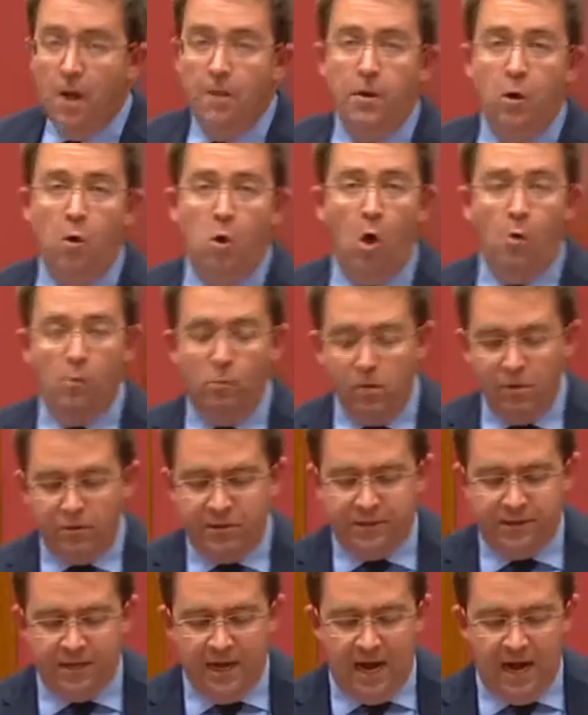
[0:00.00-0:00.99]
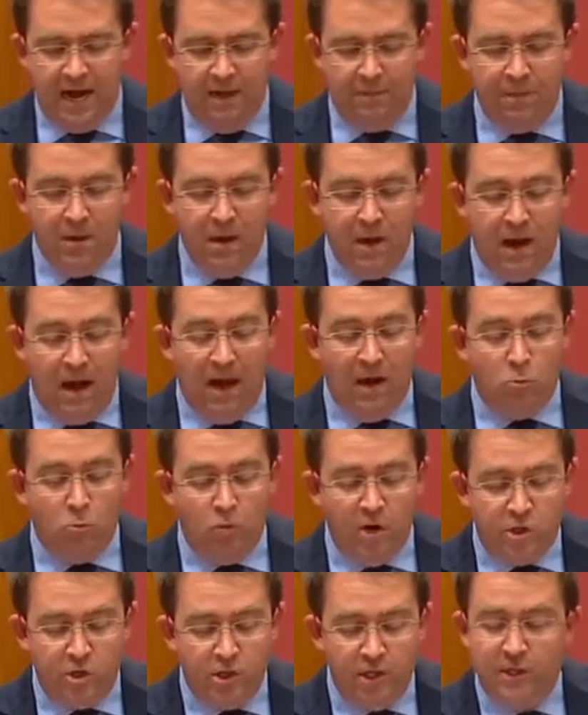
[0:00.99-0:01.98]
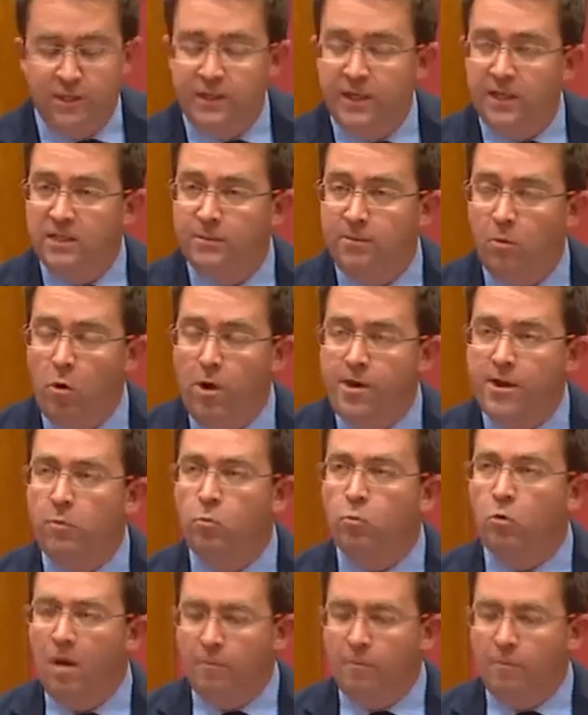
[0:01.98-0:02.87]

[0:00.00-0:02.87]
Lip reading: The Commonwealth Star, originally six-pointed,